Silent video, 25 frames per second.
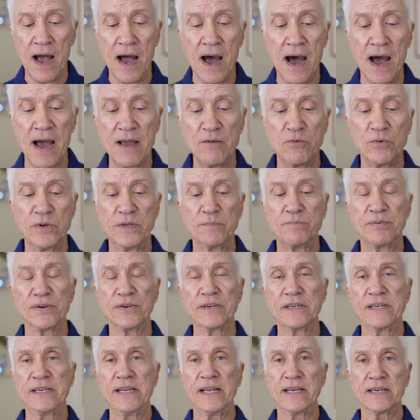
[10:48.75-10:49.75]
I would
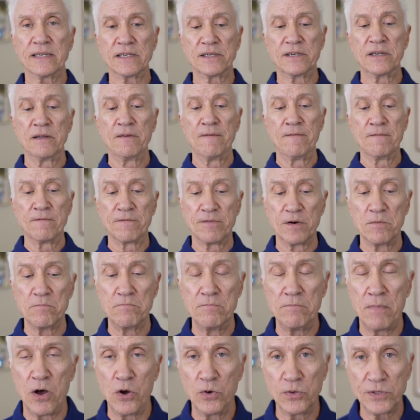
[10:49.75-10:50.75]
predict for
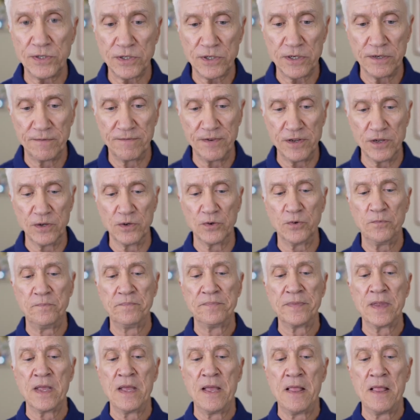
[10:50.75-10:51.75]
most of
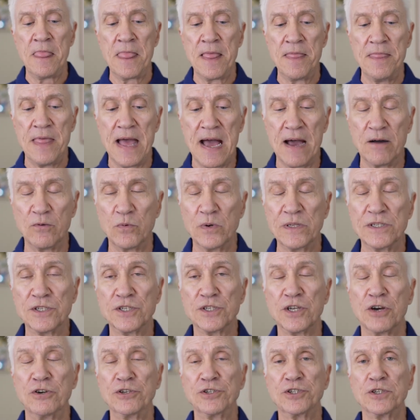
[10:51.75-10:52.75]
you that when
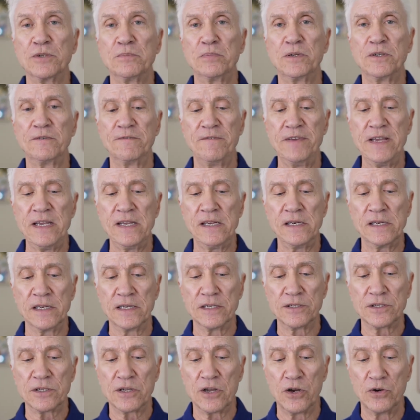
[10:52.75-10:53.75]
sociable
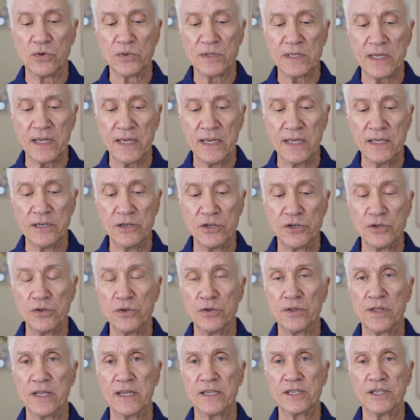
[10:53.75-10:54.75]
Venus goes
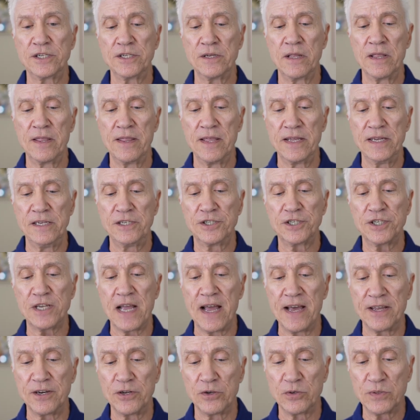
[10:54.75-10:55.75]
into the, sh the
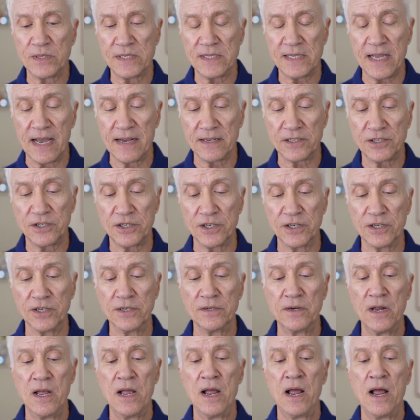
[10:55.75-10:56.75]
shadow
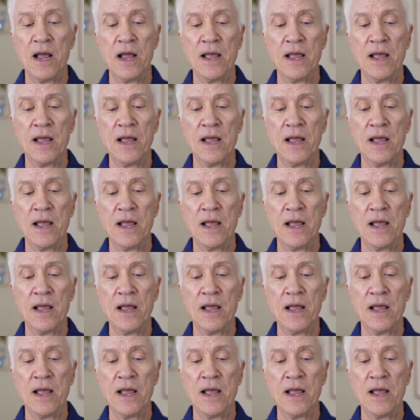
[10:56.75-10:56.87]
sector,